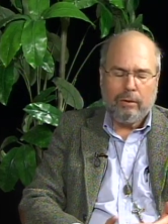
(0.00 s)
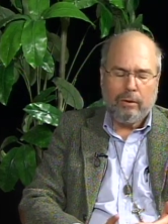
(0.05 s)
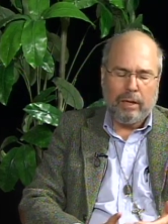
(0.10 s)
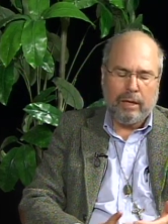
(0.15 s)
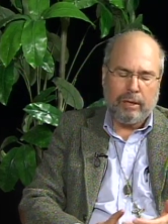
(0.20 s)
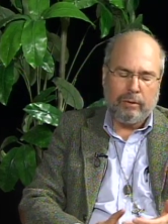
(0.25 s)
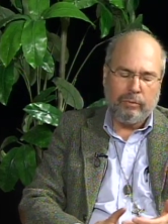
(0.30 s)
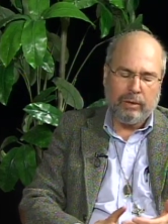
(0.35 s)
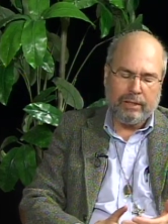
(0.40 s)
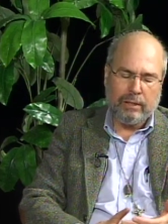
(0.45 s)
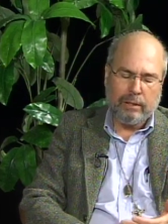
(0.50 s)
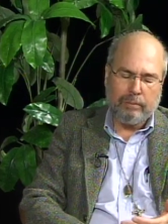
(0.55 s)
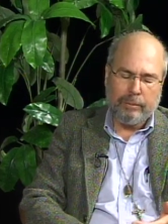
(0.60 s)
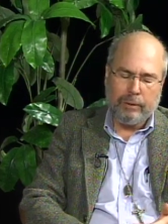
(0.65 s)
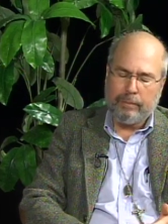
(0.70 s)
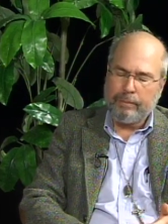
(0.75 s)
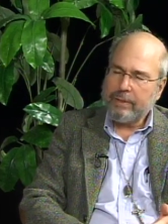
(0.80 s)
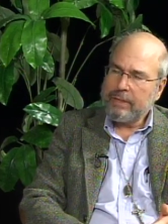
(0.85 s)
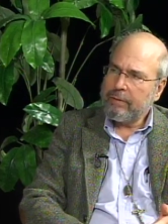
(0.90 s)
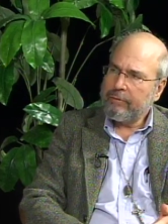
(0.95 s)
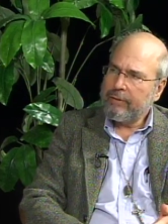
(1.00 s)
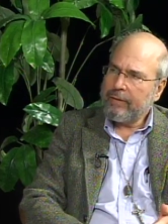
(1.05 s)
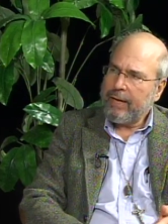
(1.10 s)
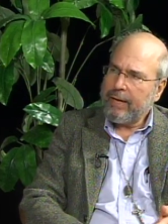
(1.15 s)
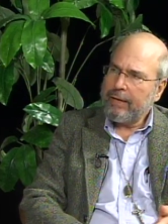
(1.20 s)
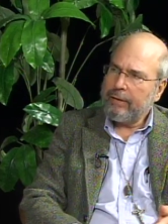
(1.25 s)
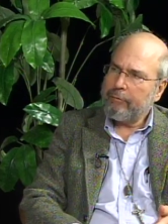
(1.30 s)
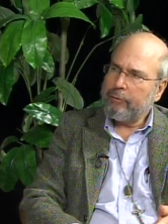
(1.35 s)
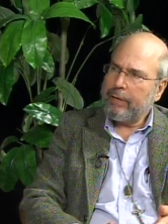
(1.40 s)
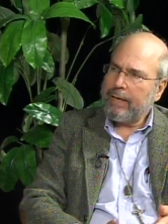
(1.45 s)
Uh, what's the purpose of
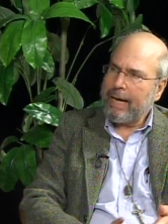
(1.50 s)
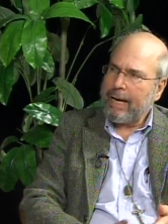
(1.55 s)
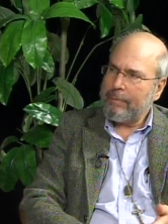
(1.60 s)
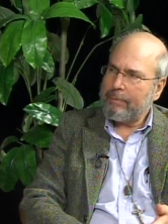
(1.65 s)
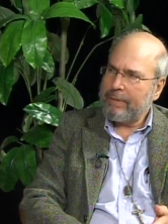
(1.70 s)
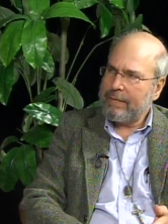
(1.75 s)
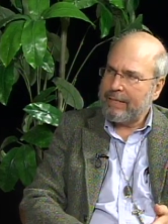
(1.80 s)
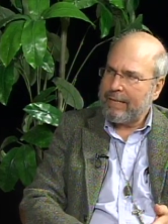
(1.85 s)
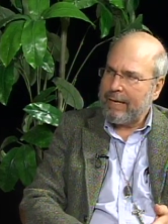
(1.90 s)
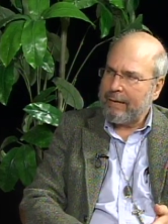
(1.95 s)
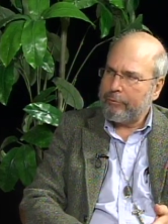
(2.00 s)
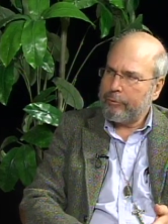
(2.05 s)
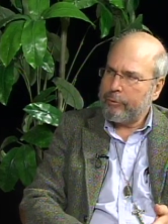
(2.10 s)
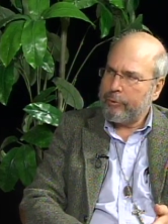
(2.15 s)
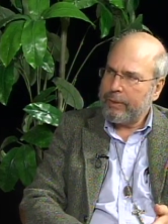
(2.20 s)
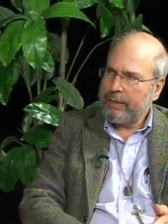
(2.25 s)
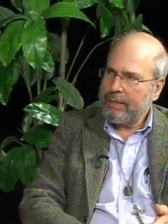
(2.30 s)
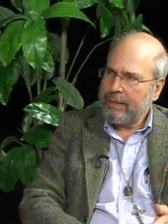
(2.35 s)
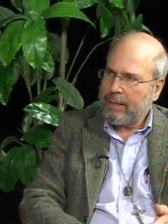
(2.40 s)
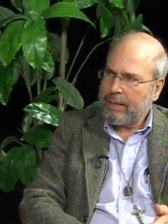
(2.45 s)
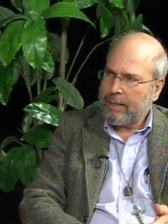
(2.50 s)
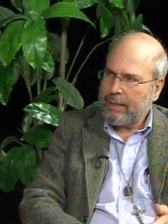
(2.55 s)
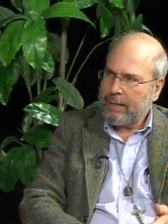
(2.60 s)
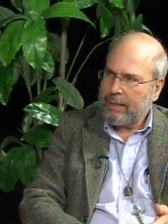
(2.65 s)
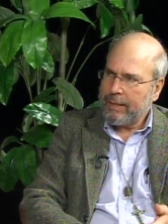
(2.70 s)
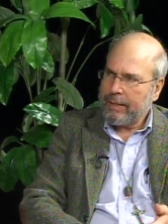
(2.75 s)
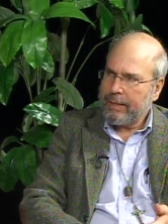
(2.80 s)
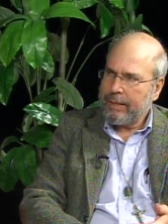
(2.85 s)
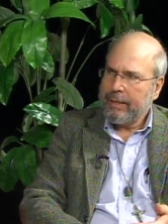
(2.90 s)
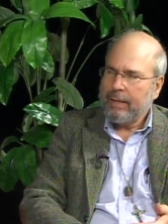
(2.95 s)
life? What happens after we
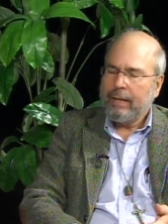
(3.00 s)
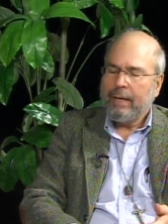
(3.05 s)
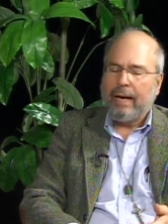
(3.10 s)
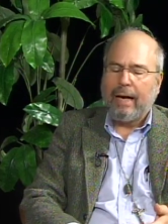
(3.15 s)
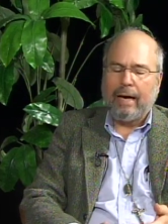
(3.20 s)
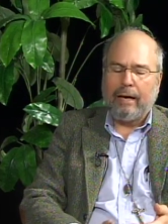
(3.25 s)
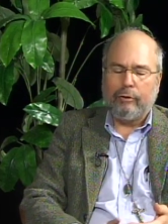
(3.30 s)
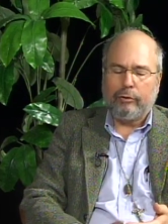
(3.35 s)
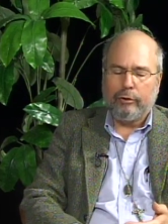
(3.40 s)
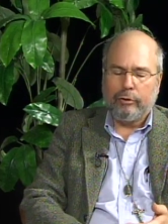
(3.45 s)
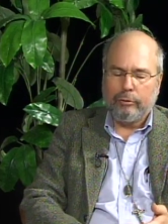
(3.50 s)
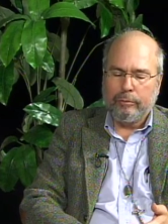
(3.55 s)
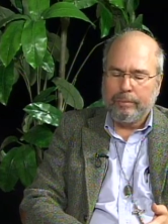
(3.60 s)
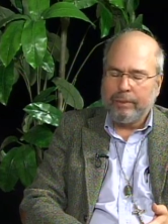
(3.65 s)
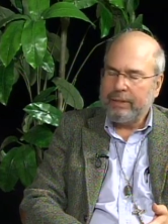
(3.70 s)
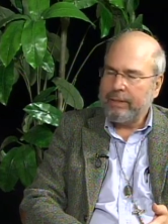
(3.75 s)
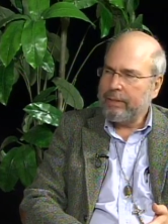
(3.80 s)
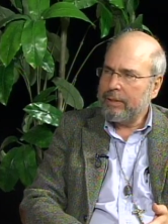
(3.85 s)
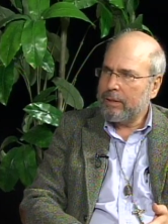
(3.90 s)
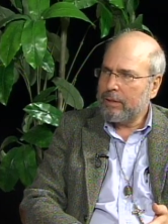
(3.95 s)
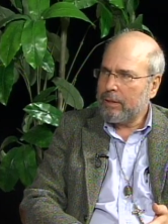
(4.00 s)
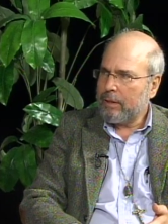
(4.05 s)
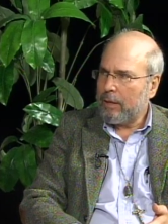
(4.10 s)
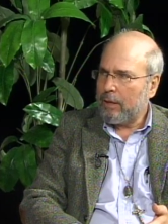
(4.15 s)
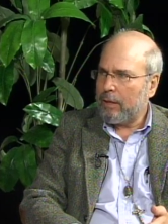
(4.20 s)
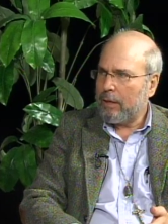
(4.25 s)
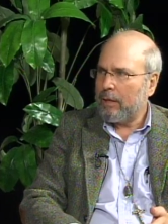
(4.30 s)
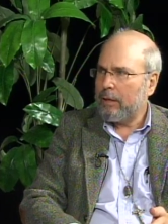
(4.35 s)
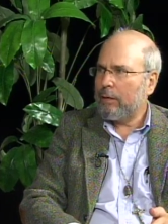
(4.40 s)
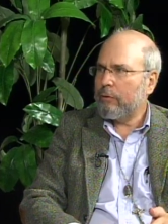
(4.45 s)
die? How do you please
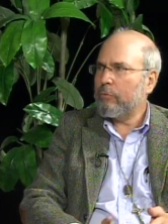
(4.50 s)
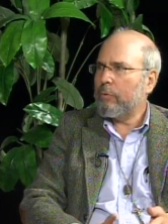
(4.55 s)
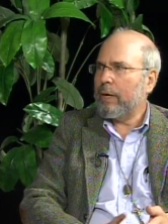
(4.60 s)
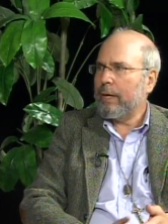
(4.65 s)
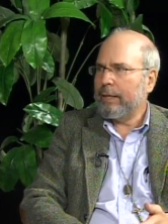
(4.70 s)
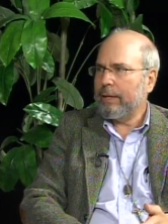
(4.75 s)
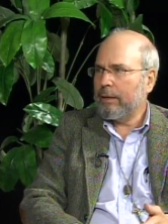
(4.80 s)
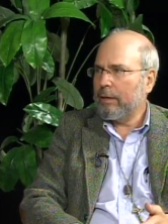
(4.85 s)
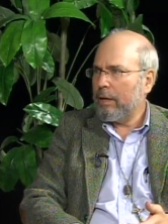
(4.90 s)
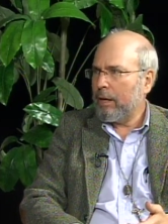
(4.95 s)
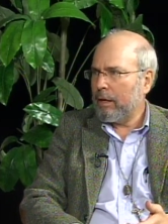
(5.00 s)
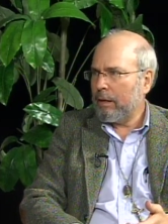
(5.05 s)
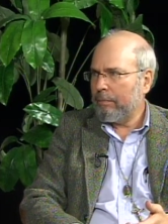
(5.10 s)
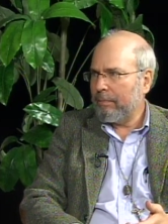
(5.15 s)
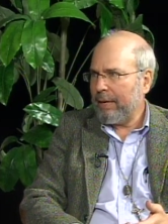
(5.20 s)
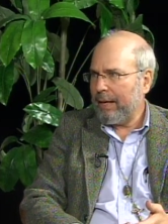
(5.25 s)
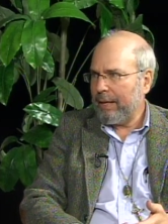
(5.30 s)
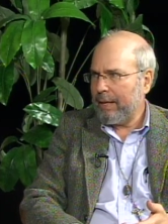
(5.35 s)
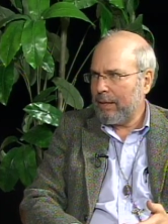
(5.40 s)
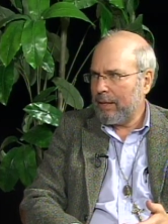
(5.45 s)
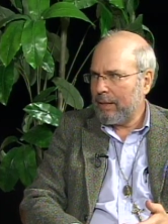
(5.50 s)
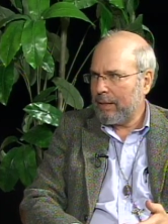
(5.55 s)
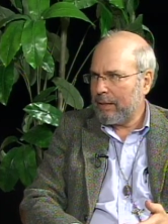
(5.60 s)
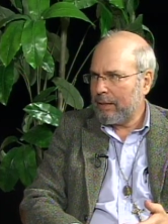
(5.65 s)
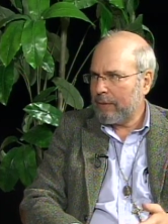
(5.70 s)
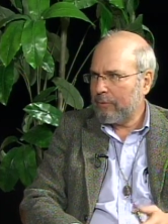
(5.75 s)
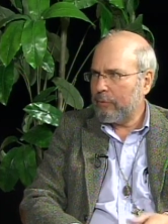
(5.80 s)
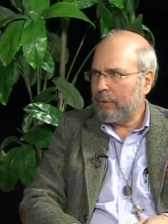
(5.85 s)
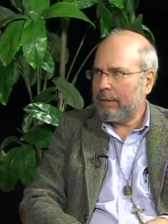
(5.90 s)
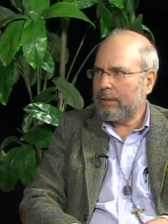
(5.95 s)
God? Why did God make
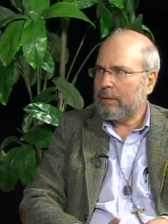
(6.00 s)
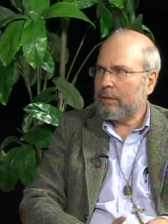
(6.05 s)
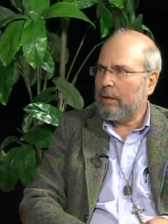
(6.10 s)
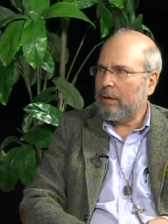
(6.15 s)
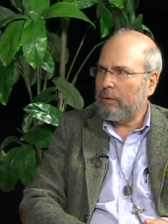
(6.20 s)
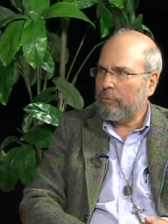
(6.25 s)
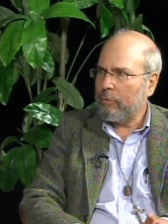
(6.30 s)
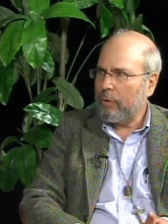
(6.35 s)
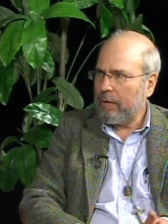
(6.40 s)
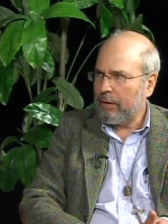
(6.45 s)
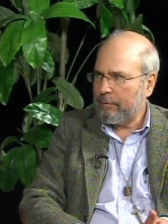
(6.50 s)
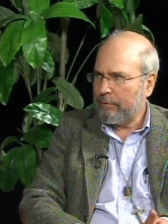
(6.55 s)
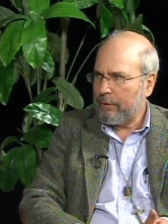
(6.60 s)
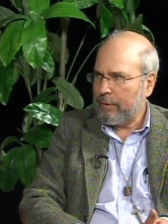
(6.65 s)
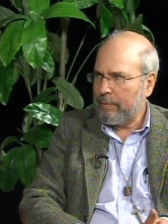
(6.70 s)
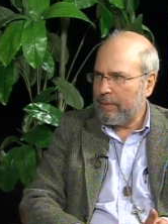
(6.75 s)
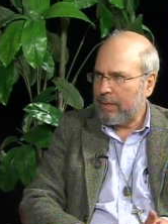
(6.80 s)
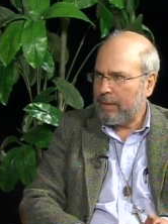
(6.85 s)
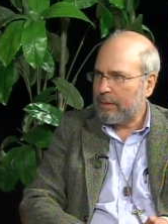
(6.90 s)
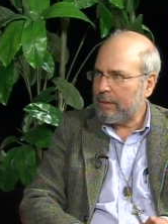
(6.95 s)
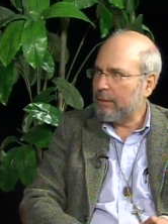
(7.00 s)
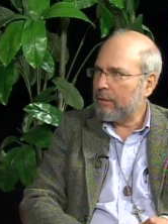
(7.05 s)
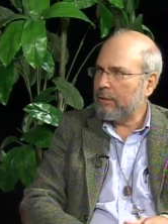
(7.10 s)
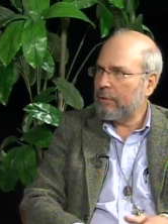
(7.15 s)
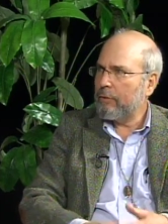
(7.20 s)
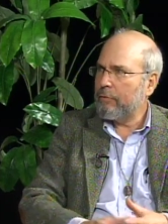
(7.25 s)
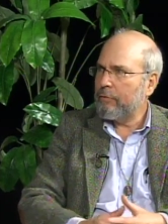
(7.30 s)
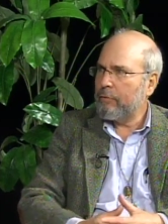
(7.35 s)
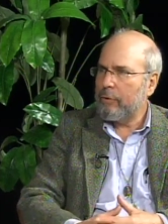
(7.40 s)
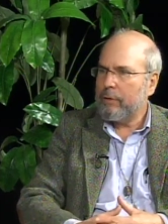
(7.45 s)
us? What does God want from us? And
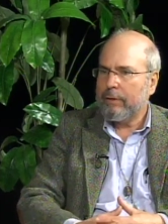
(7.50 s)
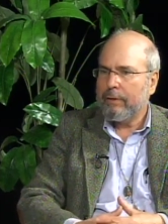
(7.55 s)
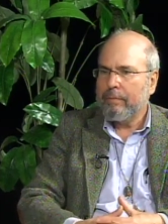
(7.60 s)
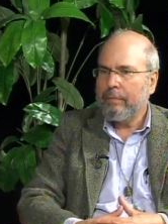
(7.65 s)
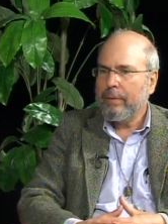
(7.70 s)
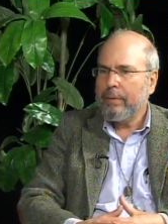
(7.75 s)
so forth.